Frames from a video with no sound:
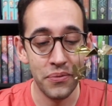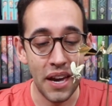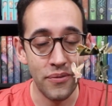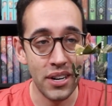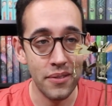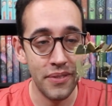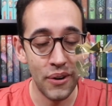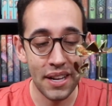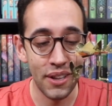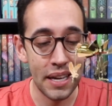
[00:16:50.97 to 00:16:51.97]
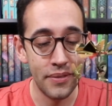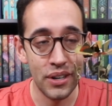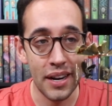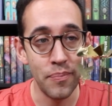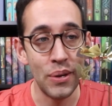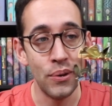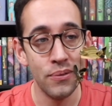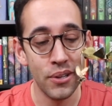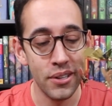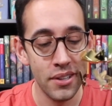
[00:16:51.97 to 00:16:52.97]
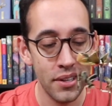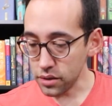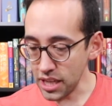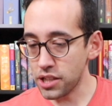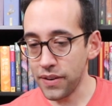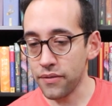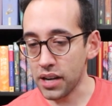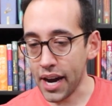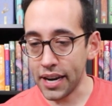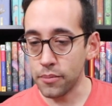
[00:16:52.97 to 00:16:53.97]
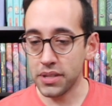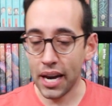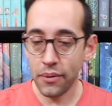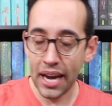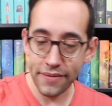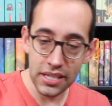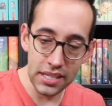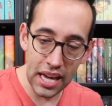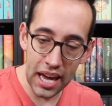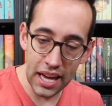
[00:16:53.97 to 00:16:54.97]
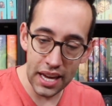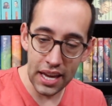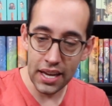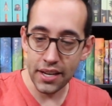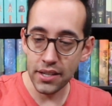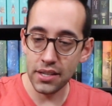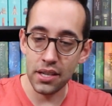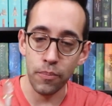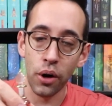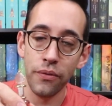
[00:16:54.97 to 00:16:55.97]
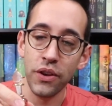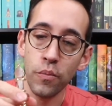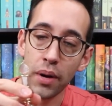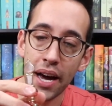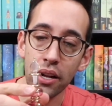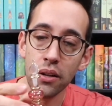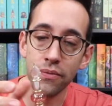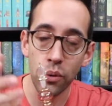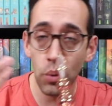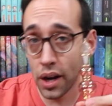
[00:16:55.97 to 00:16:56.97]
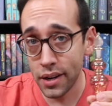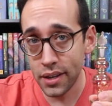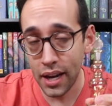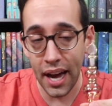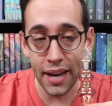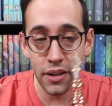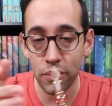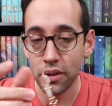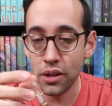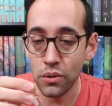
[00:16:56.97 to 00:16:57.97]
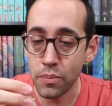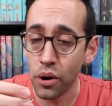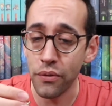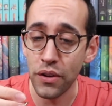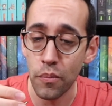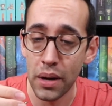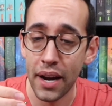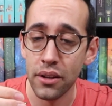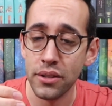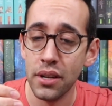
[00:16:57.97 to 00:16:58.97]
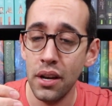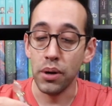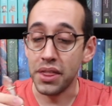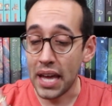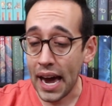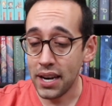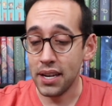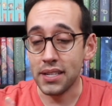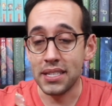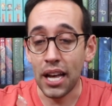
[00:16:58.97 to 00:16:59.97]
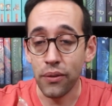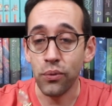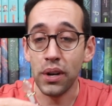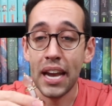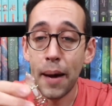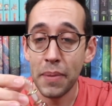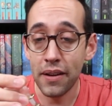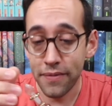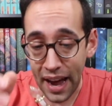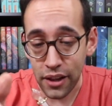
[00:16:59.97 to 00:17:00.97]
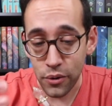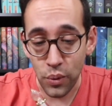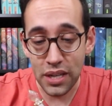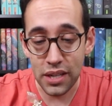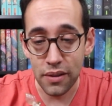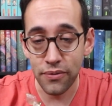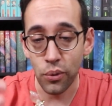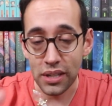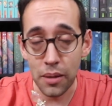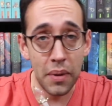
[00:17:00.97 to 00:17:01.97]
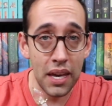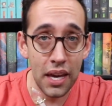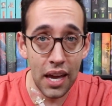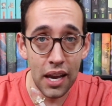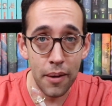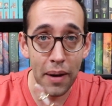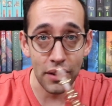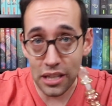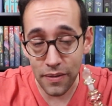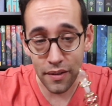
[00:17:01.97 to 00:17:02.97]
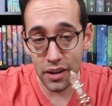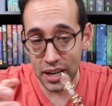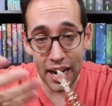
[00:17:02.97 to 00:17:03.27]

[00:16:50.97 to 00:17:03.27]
favorite, very clever and beautiful. Least favorite items I would have to say is the perfume bottle. For one, I don't use perfume bottles, but that in itself would not be a valid reason for it to be in my least favorite